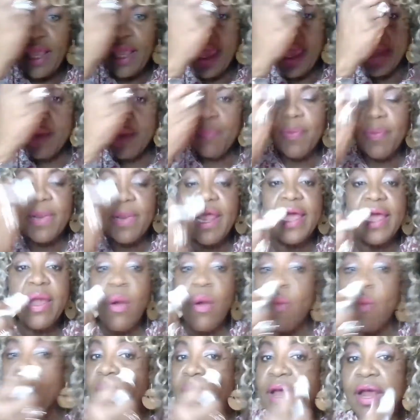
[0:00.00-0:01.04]
and apply
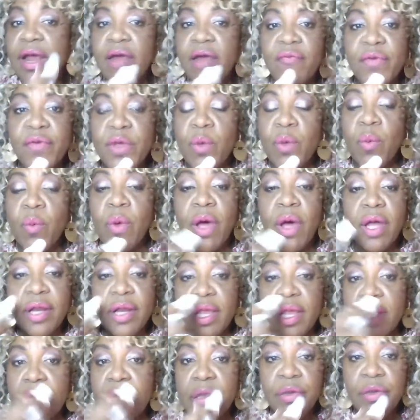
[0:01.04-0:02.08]
it wherever you
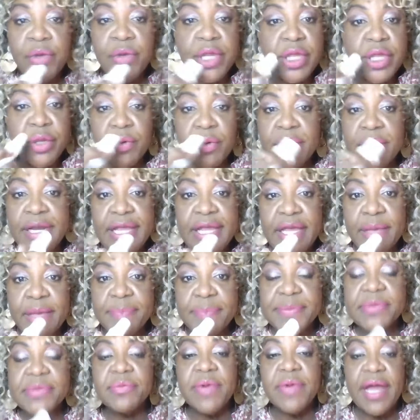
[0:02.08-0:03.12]
want, including your
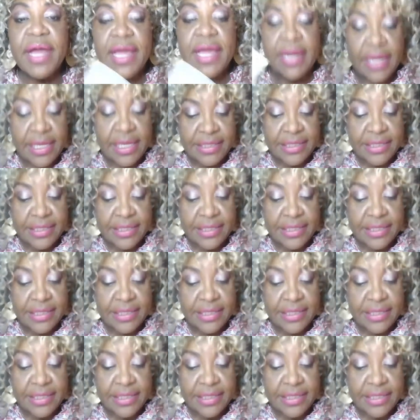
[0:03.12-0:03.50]
lips, right?